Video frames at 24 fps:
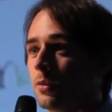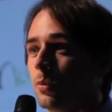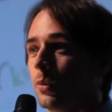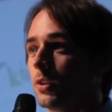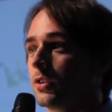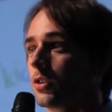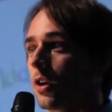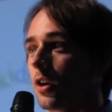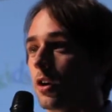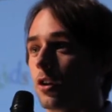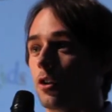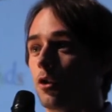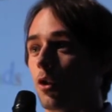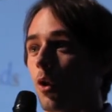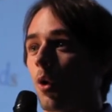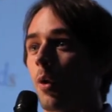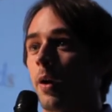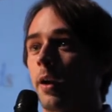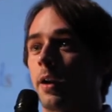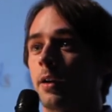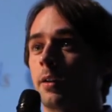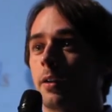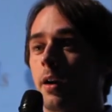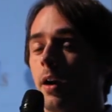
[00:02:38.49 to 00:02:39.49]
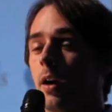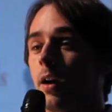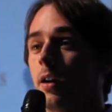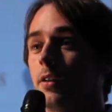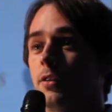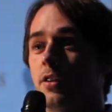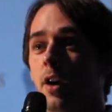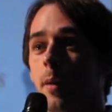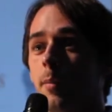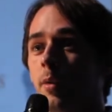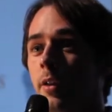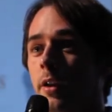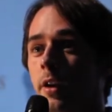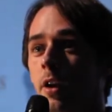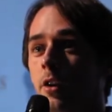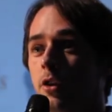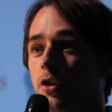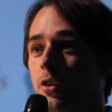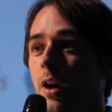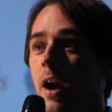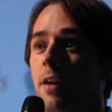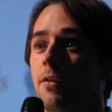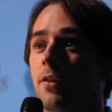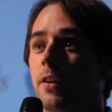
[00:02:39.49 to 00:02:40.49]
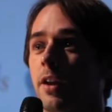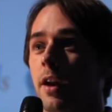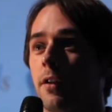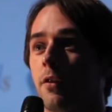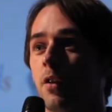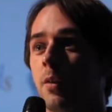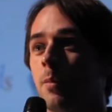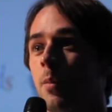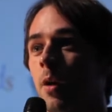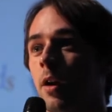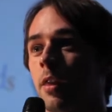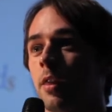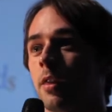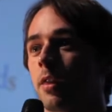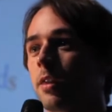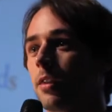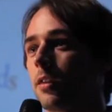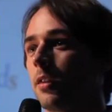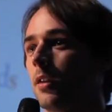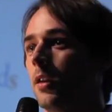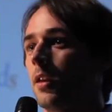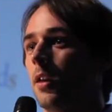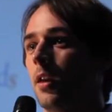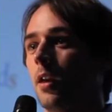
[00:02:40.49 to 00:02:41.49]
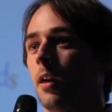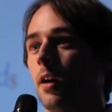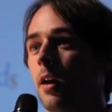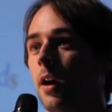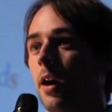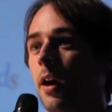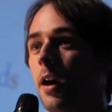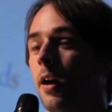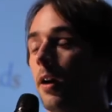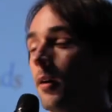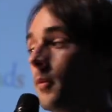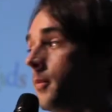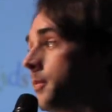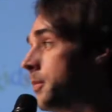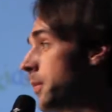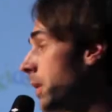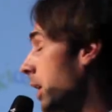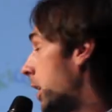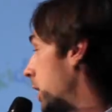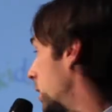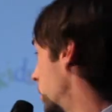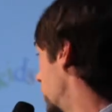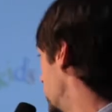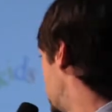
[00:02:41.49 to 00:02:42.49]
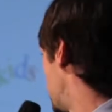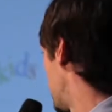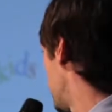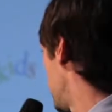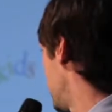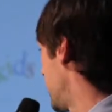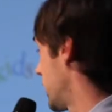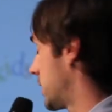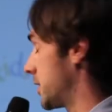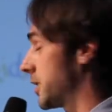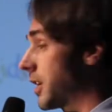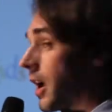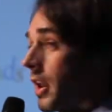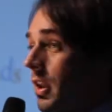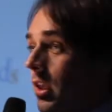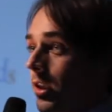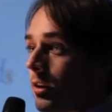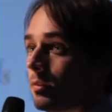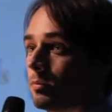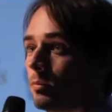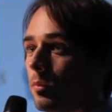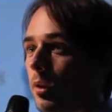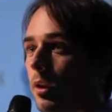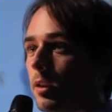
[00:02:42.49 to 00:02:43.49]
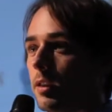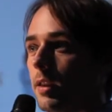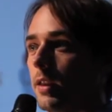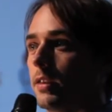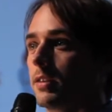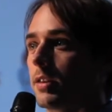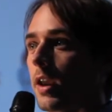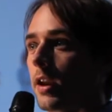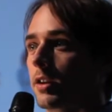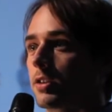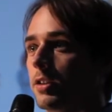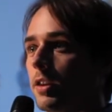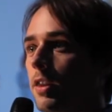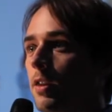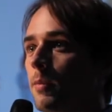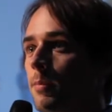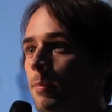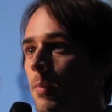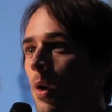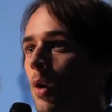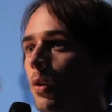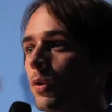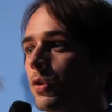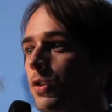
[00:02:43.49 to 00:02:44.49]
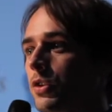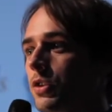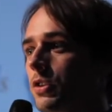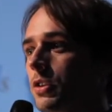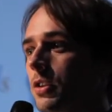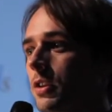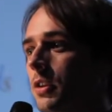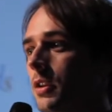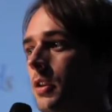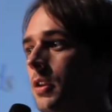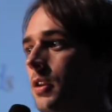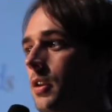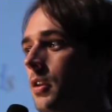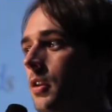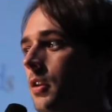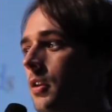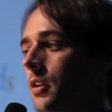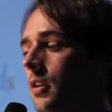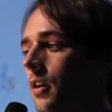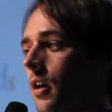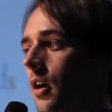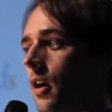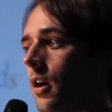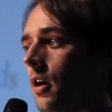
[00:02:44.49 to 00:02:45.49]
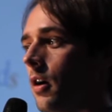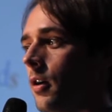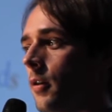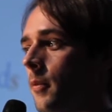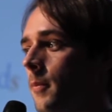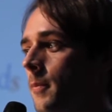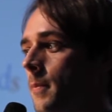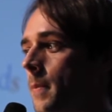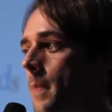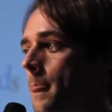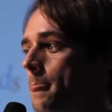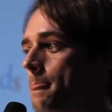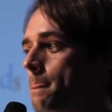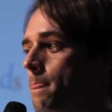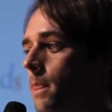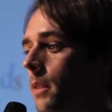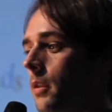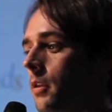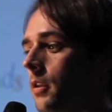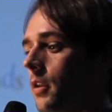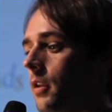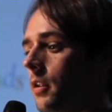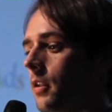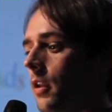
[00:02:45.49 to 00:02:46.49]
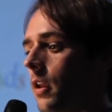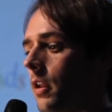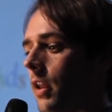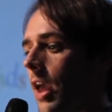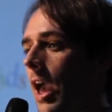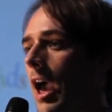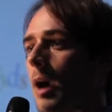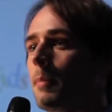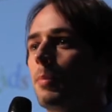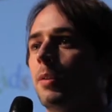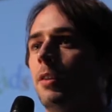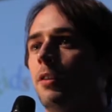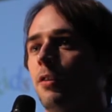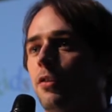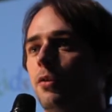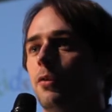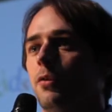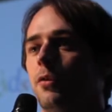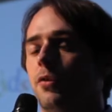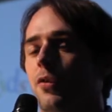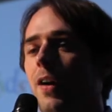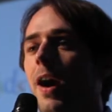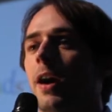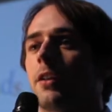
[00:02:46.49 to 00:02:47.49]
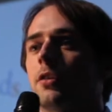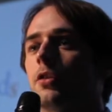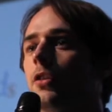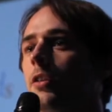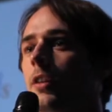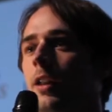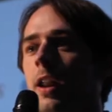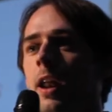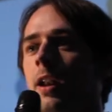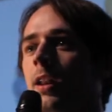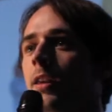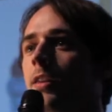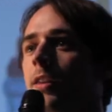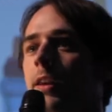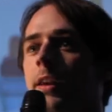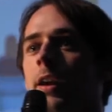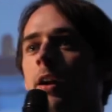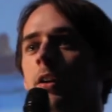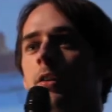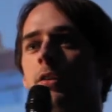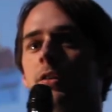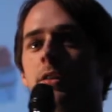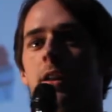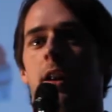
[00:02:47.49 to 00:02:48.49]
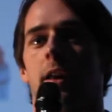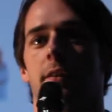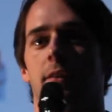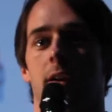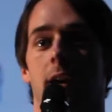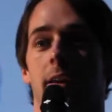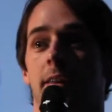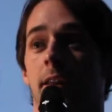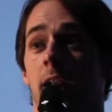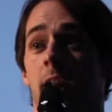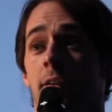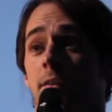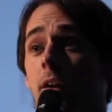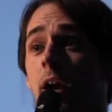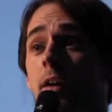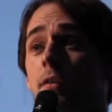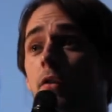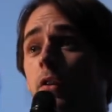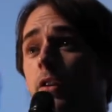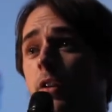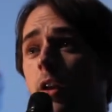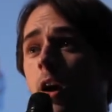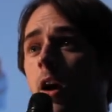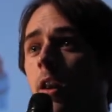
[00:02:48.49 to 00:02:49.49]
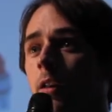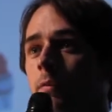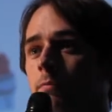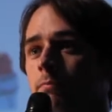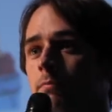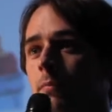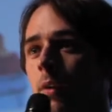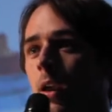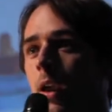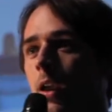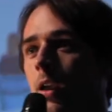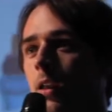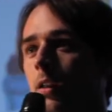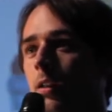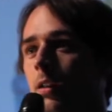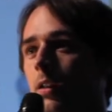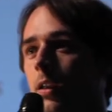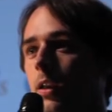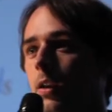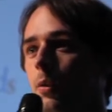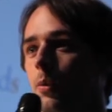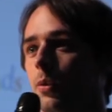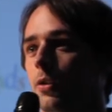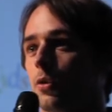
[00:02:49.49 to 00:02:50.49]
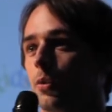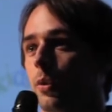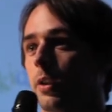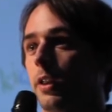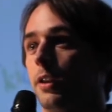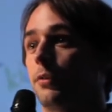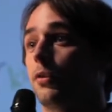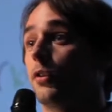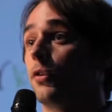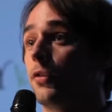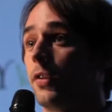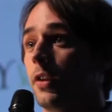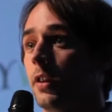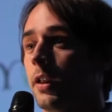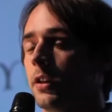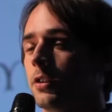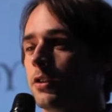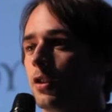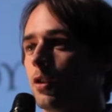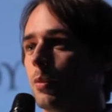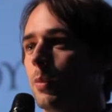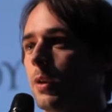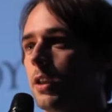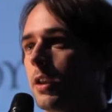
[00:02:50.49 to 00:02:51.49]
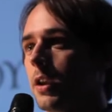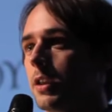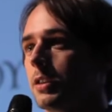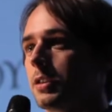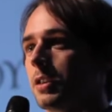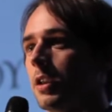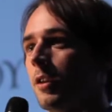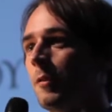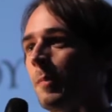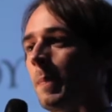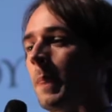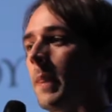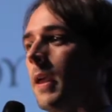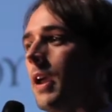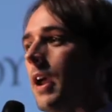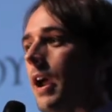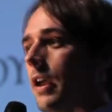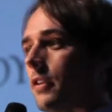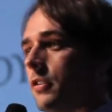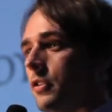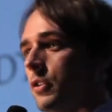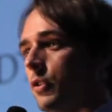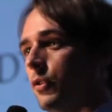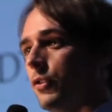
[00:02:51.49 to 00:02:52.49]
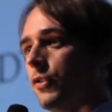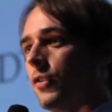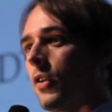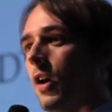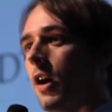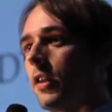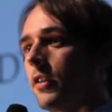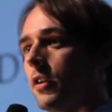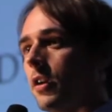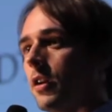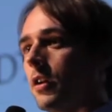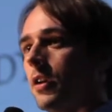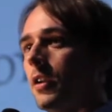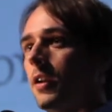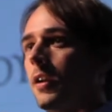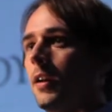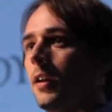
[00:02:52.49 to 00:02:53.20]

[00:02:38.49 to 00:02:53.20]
We started growing, uh, doubling our traffic every month, um, and it was really exciting. It, it's actually the most, um, it, it, happened the, faster than anything else that I've, than I've ever done. And it was really fulfilling too because as a new father,